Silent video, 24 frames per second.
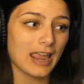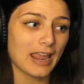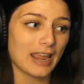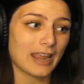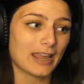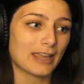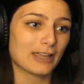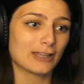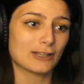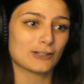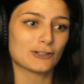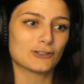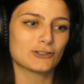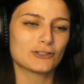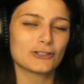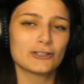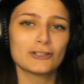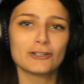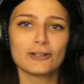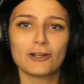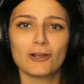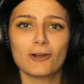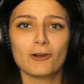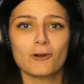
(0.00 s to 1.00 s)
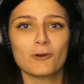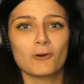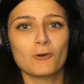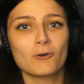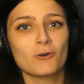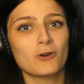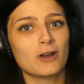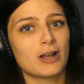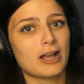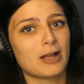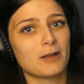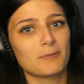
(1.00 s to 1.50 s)
and, you know,
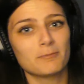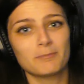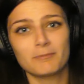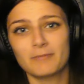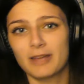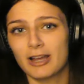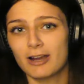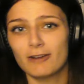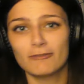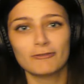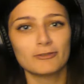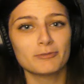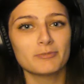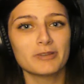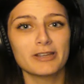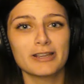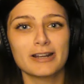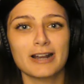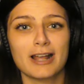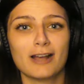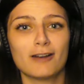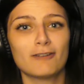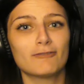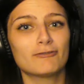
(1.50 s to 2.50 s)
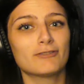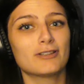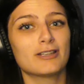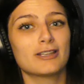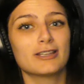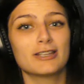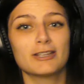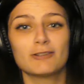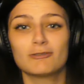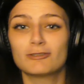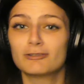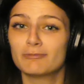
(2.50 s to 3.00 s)
Alfie being
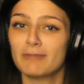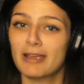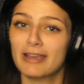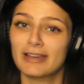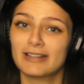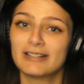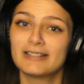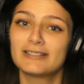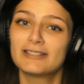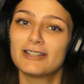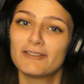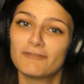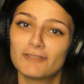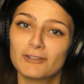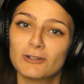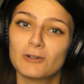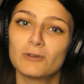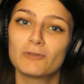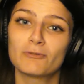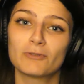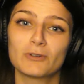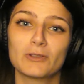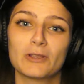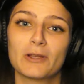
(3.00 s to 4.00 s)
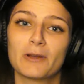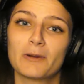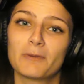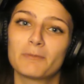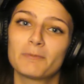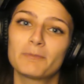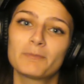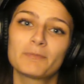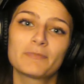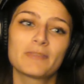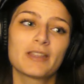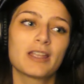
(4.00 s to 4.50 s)
Alfie, he was making it difficult for
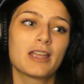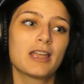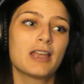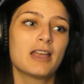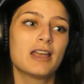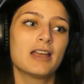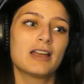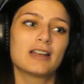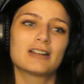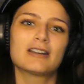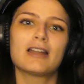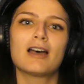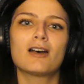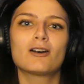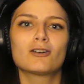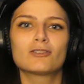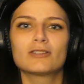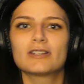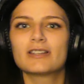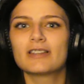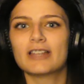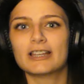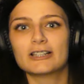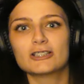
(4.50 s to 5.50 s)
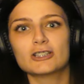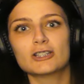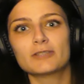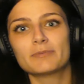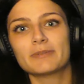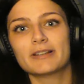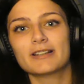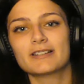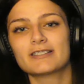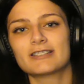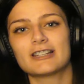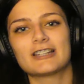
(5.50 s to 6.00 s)
them. Not only like just
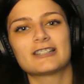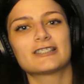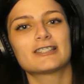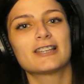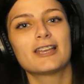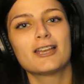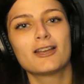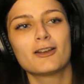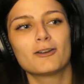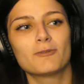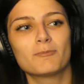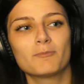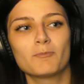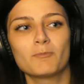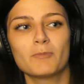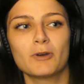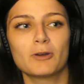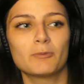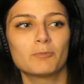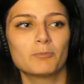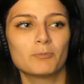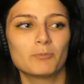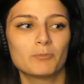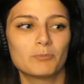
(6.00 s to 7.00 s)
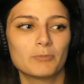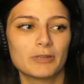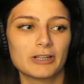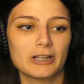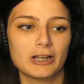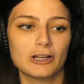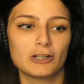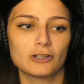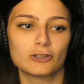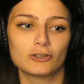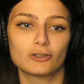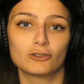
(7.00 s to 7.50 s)
because that's him, but
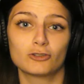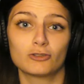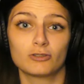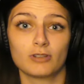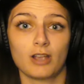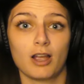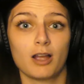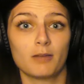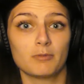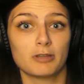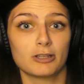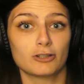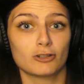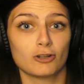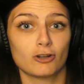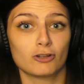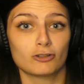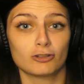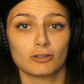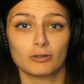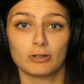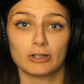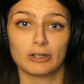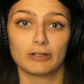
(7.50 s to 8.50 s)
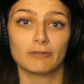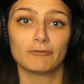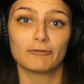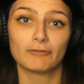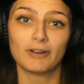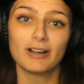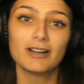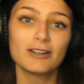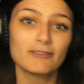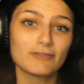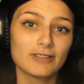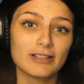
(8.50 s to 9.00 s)
because Tommy is also a good
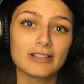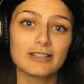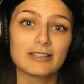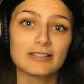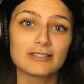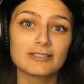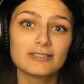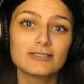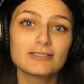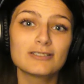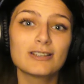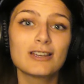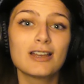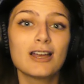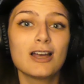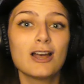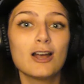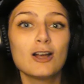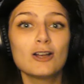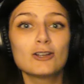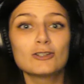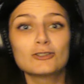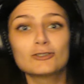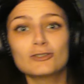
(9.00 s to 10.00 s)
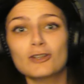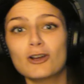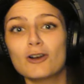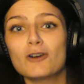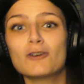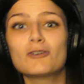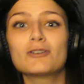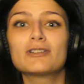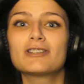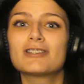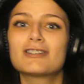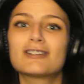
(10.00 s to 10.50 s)
friend of his.
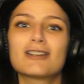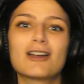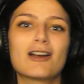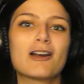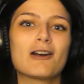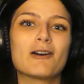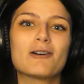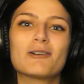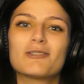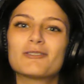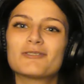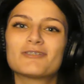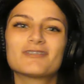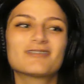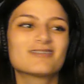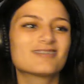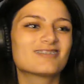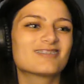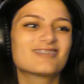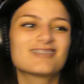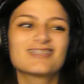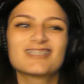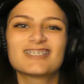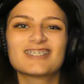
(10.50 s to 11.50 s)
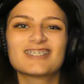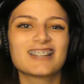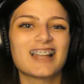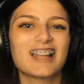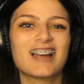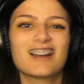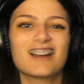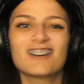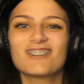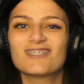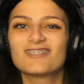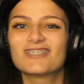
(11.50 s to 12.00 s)
So, you know,
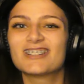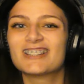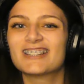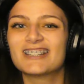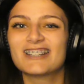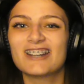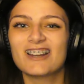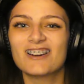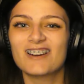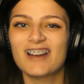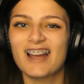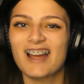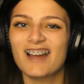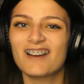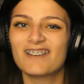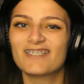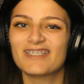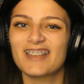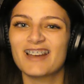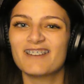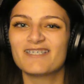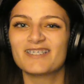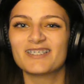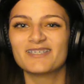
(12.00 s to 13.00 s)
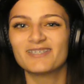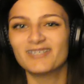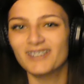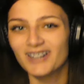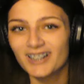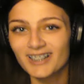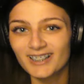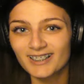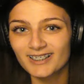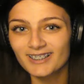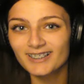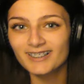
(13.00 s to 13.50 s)
I don't really know how that would
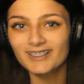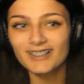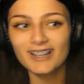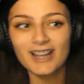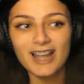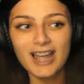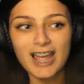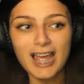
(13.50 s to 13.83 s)
work.